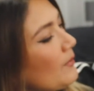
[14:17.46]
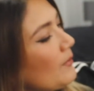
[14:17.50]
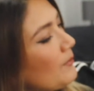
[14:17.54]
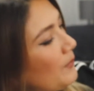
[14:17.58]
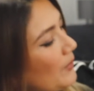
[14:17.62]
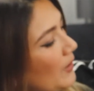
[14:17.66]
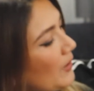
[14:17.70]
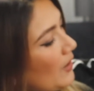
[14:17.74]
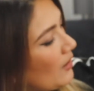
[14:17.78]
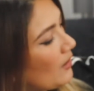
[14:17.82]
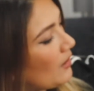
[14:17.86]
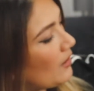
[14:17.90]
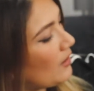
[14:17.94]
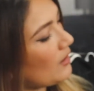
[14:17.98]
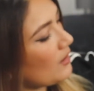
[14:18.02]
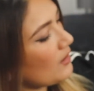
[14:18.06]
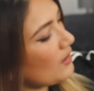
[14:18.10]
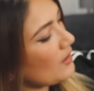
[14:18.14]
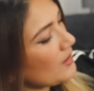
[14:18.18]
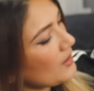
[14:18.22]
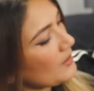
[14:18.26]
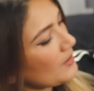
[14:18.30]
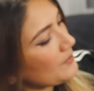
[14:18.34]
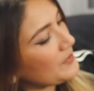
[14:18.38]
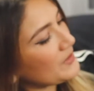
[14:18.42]
but
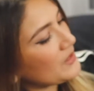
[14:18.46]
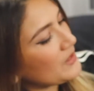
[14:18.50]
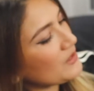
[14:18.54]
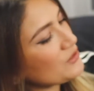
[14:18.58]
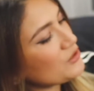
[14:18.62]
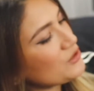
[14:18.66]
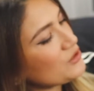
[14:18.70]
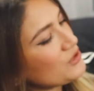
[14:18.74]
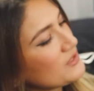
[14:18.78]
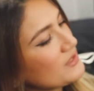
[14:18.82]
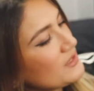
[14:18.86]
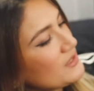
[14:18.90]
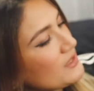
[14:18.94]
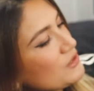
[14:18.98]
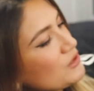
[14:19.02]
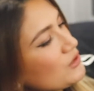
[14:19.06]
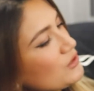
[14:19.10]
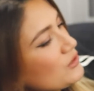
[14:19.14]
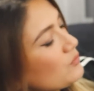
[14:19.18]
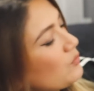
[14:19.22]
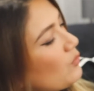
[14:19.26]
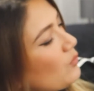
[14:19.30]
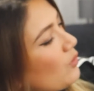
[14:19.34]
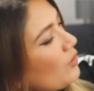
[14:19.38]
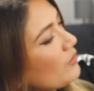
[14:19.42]
because she says
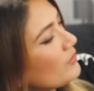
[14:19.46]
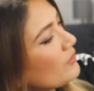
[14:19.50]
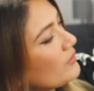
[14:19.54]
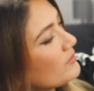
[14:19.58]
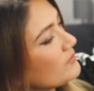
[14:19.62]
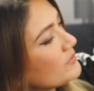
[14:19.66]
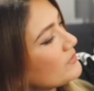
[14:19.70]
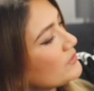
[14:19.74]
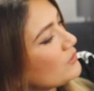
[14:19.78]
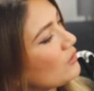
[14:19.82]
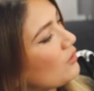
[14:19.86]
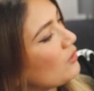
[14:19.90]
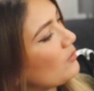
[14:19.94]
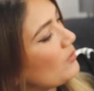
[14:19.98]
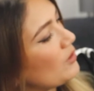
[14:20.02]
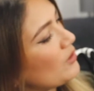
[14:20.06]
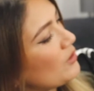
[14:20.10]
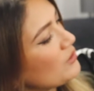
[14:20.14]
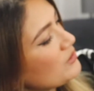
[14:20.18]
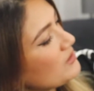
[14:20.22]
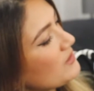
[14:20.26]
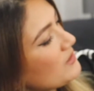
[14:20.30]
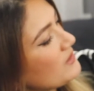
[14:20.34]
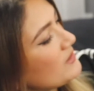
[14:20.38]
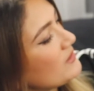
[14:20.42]
she's worn them so
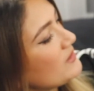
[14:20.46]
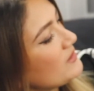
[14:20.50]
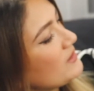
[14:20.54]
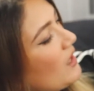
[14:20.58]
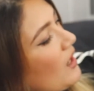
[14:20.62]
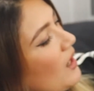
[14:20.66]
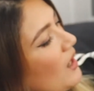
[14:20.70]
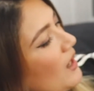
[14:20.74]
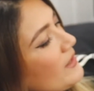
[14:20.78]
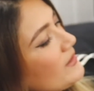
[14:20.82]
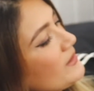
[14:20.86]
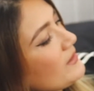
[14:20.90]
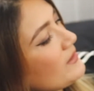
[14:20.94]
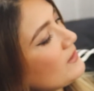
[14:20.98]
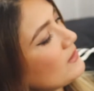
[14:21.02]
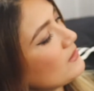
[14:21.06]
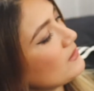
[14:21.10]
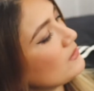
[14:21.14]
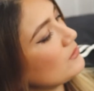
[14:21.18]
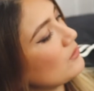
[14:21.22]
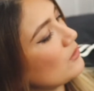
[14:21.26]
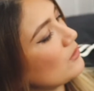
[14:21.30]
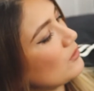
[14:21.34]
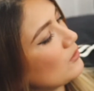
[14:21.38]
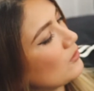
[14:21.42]
much, there's a tiny
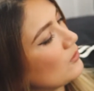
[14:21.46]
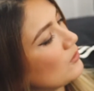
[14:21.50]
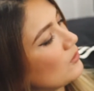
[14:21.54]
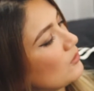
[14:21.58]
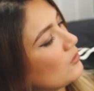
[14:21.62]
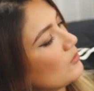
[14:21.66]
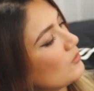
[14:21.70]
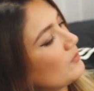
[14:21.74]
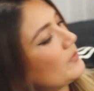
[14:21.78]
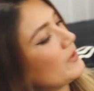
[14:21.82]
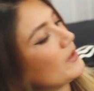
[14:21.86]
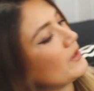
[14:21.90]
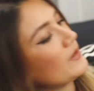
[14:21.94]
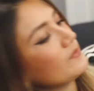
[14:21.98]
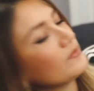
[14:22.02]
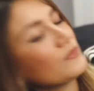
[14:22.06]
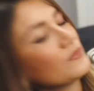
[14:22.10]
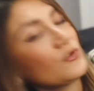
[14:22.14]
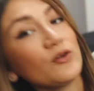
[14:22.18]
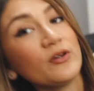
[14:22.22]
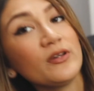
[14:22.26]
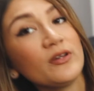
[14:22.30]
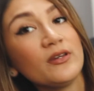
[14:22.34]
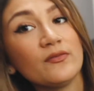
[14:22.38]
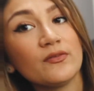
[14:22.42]
little hole, but
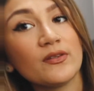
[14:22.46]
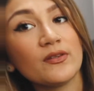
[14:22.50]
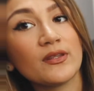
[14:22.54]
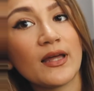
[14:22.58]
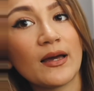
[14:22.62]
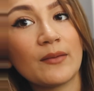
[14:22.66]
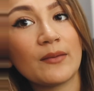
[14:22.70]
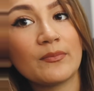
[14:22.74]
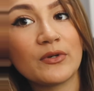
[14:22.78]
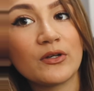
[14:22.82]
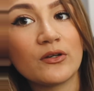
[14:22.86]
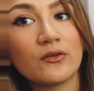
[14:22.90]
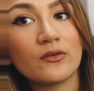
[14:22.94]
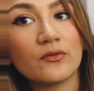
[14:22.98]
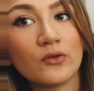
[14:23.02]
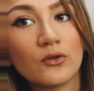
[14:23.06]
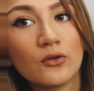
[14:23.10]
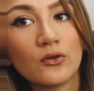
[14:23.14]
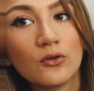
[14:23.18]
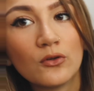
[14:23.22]
not even that big of a